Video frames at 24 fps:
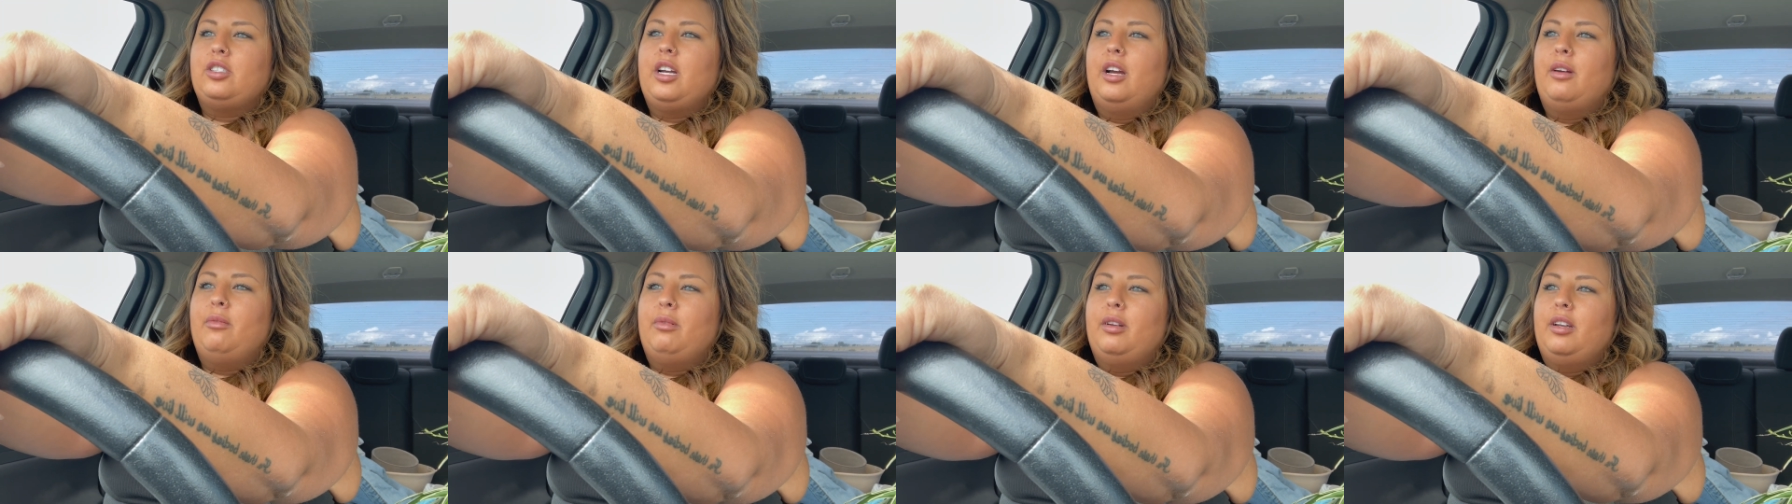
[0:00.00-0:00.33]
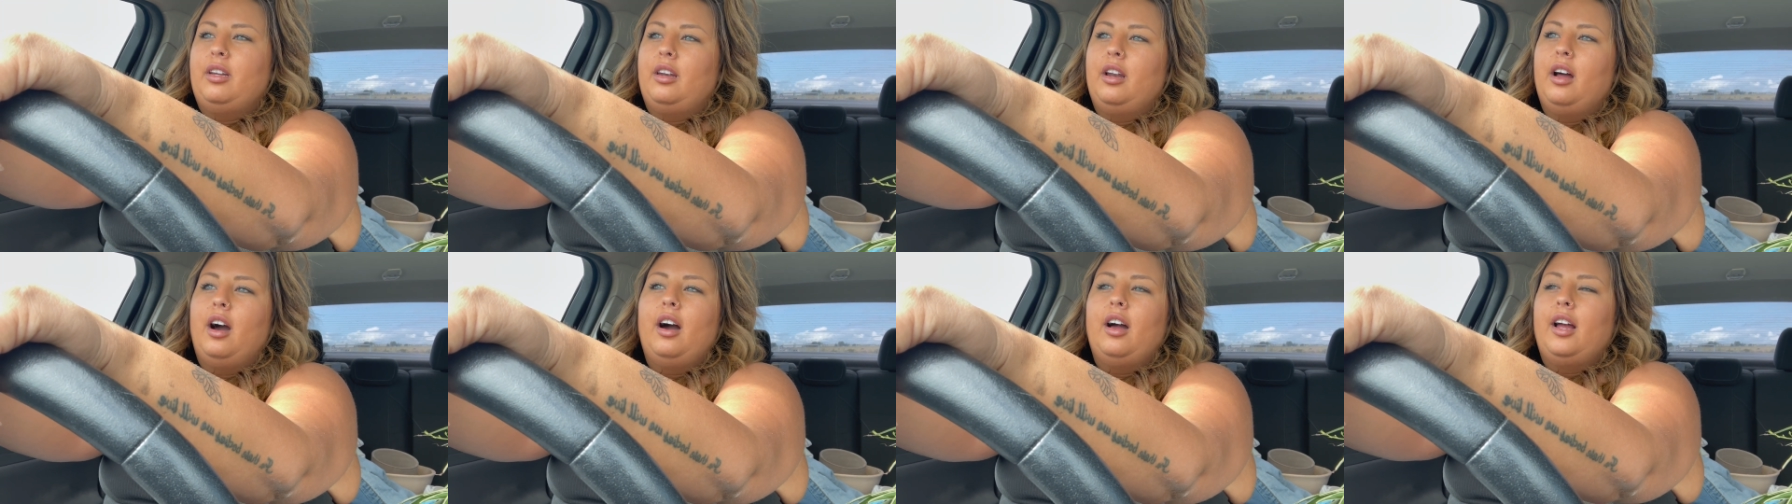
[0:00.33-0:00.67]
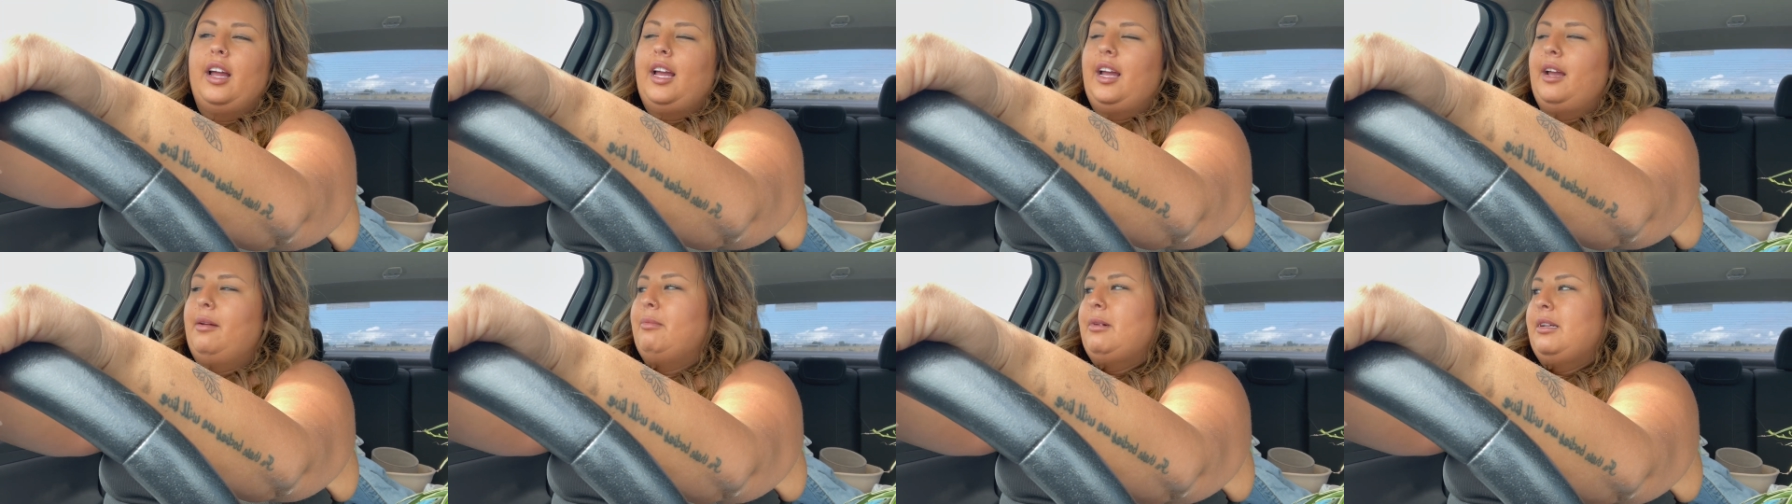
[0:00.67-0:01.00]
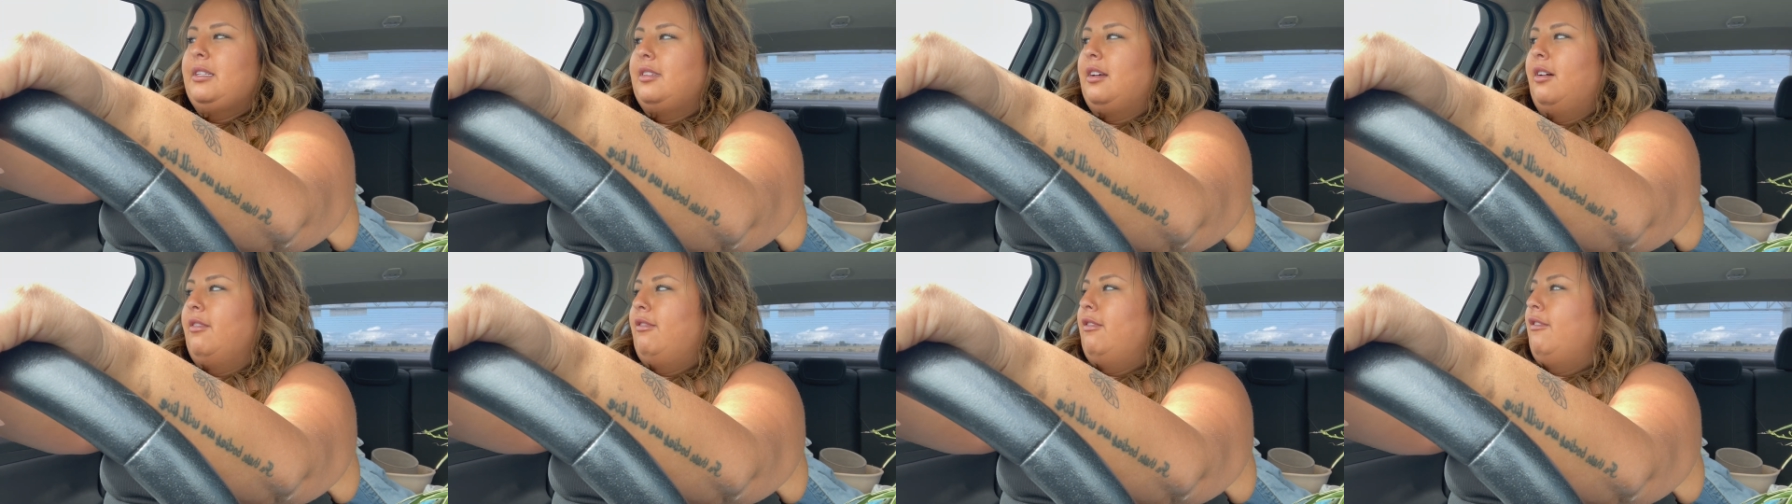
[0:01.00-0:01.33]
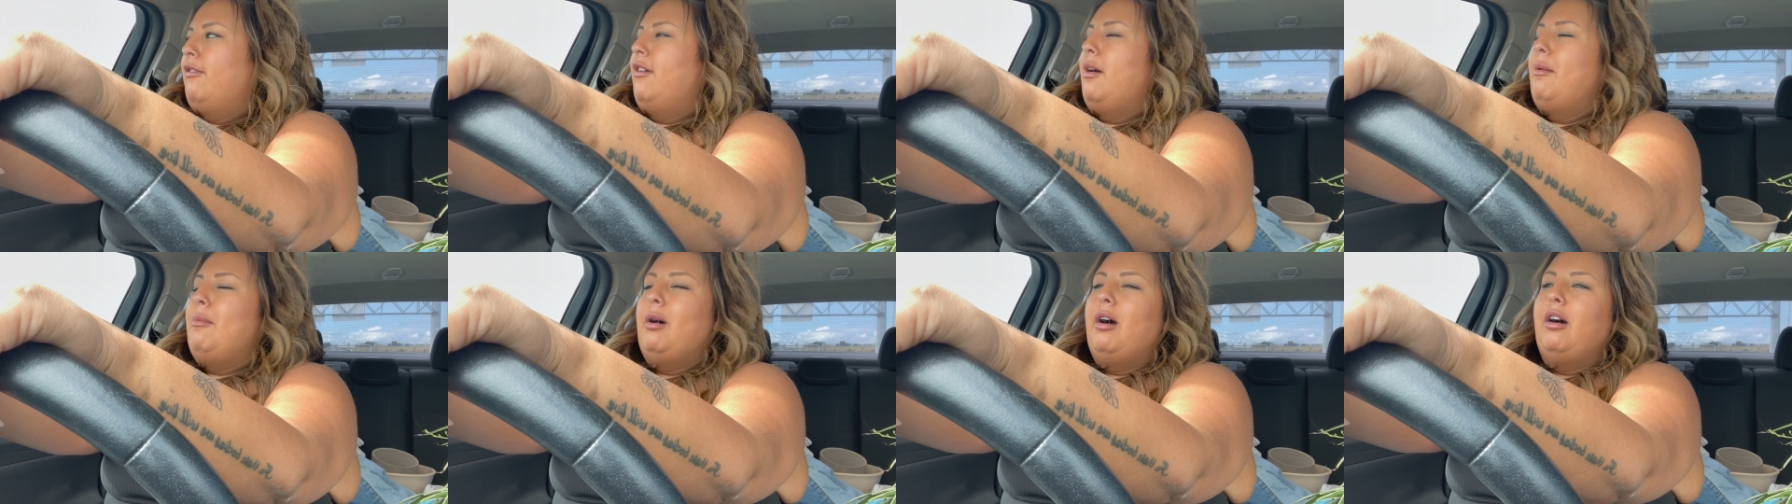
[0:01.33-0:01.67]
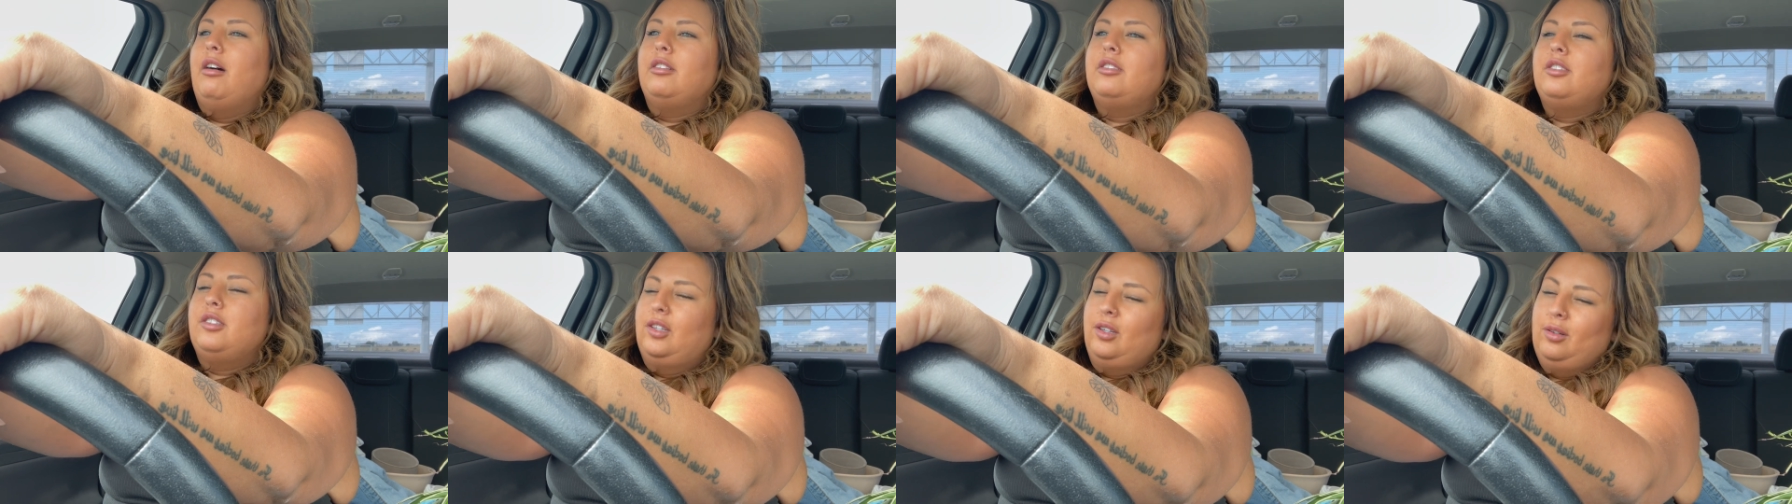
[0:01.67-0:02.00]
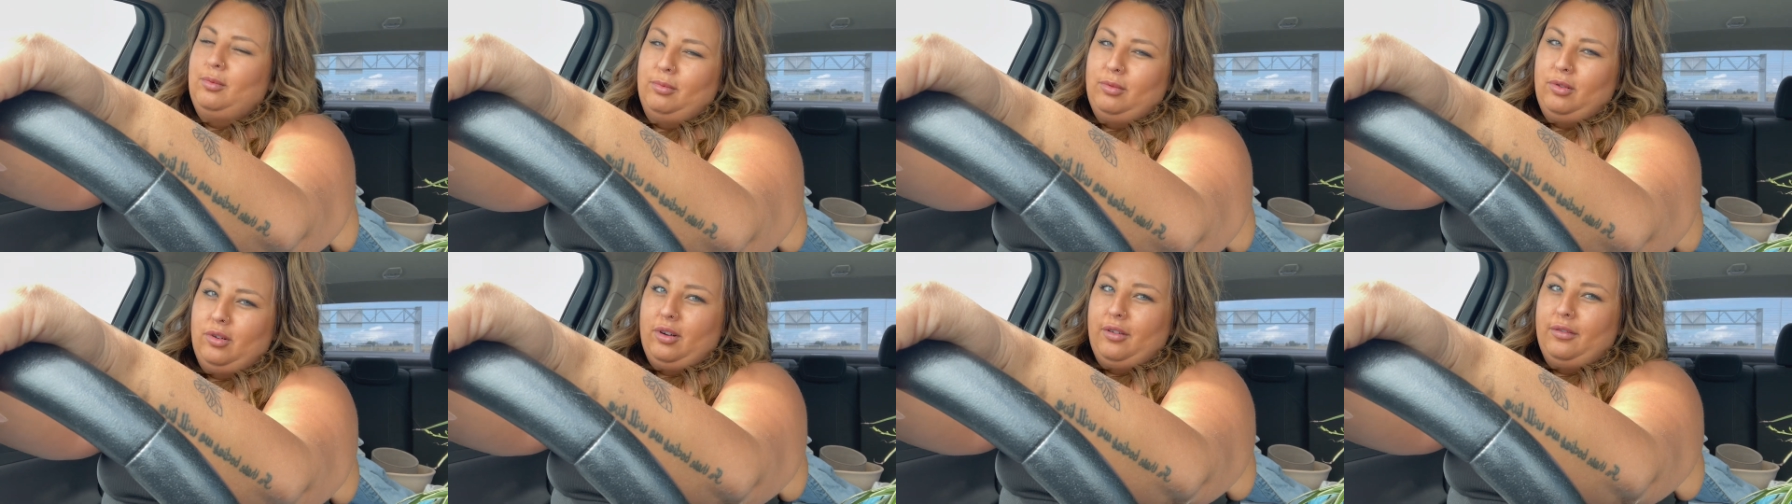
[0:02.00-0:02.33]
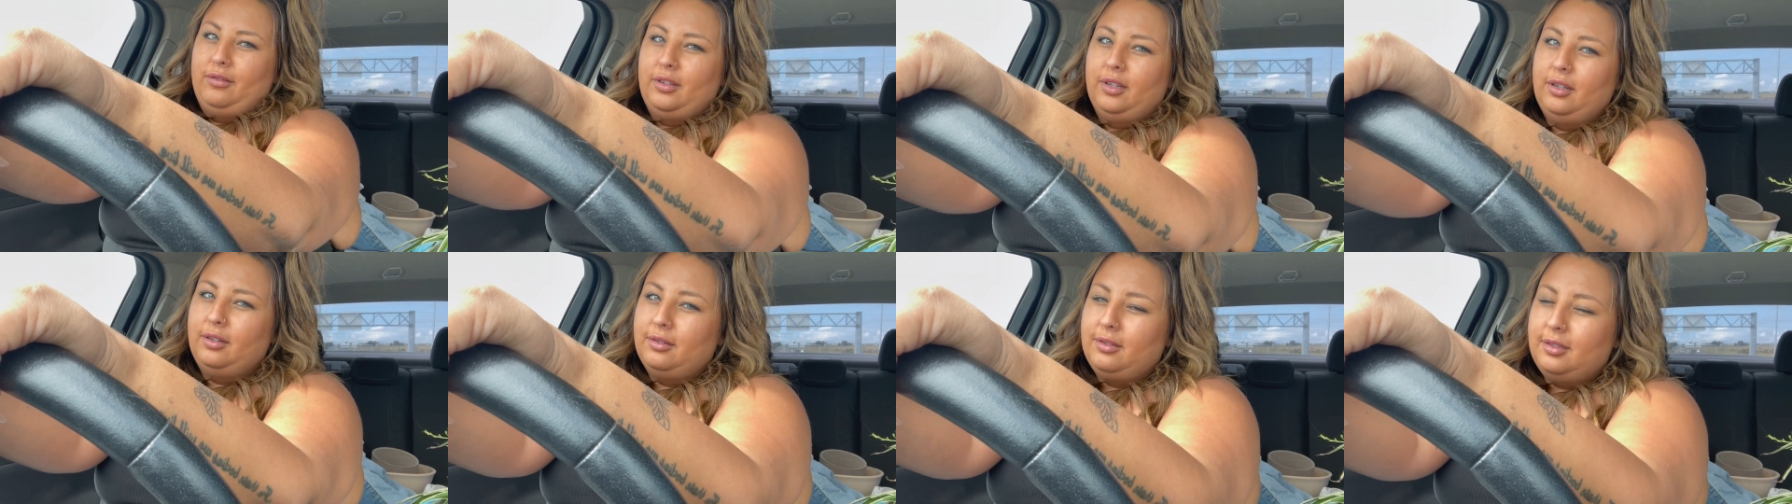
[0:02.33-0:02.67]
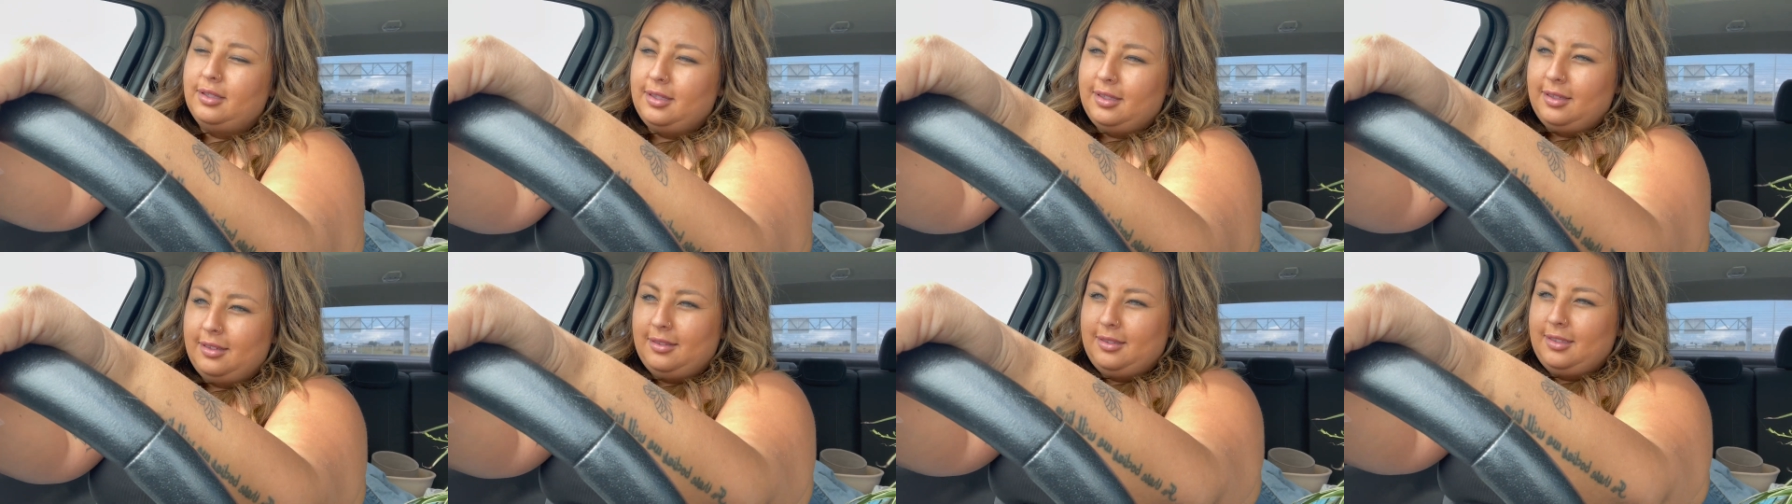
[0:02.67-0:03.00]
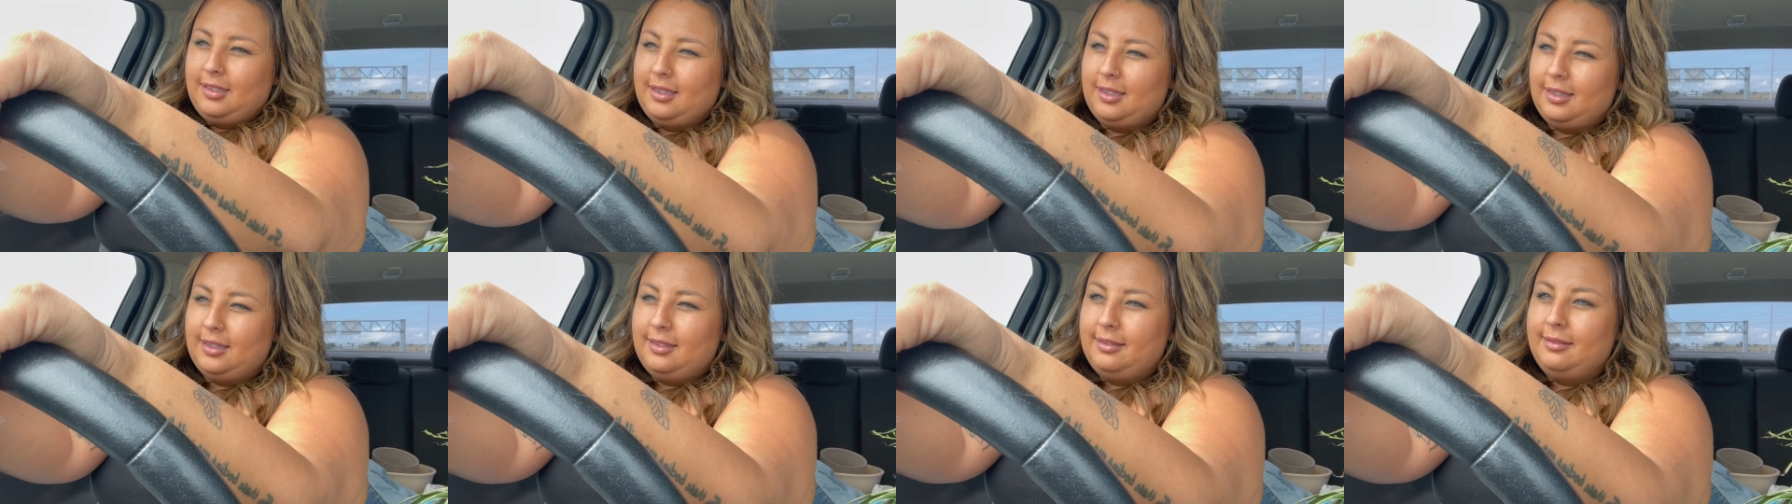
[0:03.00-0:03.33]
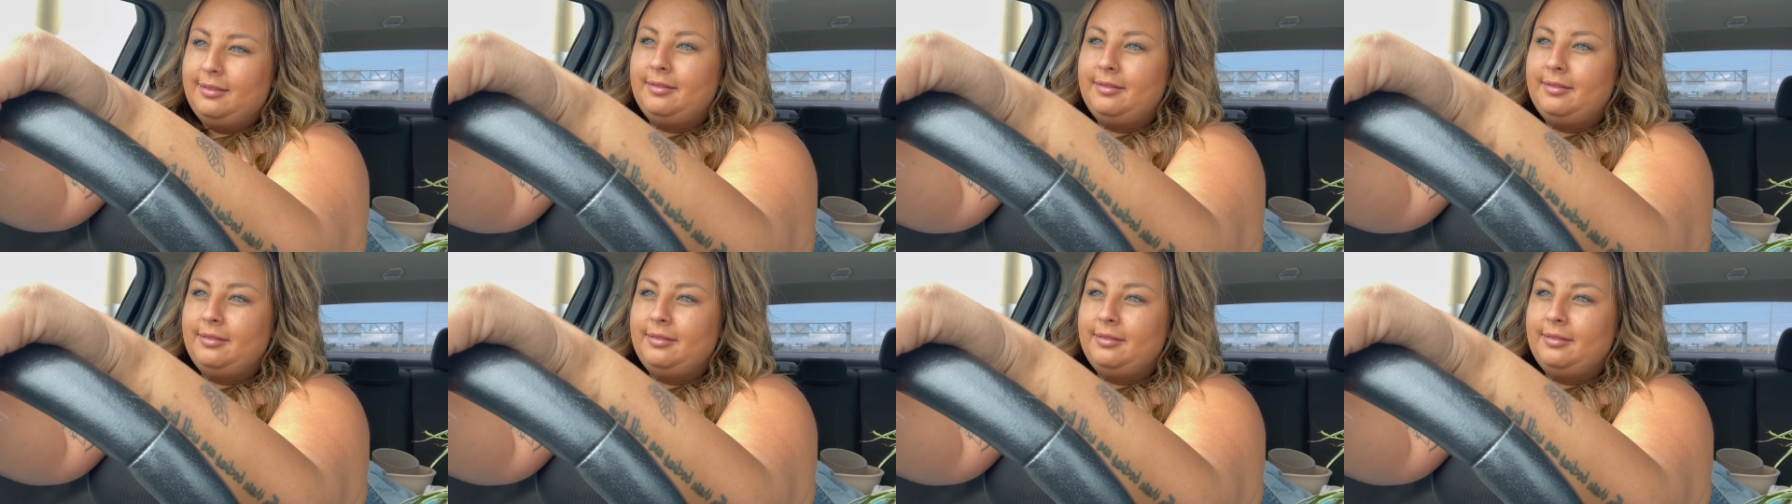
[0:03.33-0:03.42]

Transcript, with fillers: I would not hate myself if I bought two more of those. So I was like,